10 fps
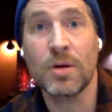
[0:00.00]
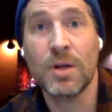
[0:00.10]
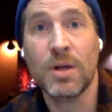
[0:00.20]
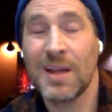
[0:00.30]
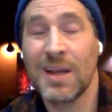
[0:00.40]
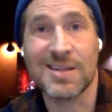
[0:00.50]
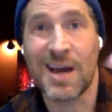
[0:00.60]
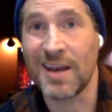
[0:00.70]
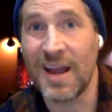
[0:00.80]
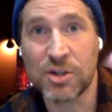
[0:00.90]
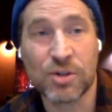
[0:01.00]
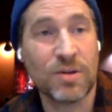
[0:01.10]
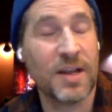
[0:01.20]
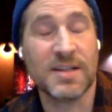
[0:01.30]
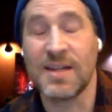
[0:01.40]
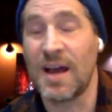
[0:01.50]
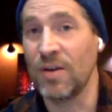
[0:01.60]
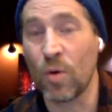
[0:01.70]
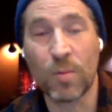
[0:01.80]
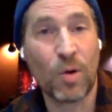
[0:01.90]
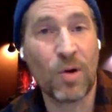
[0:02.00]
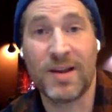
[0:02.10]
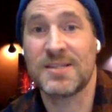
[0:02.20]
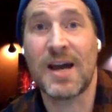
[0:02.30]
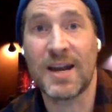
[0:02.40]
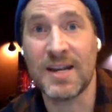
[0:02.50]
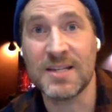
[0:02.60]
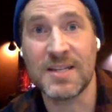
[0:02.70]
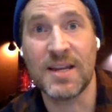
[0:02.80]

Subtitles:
It is not natural, it is not normal, and it's not easy.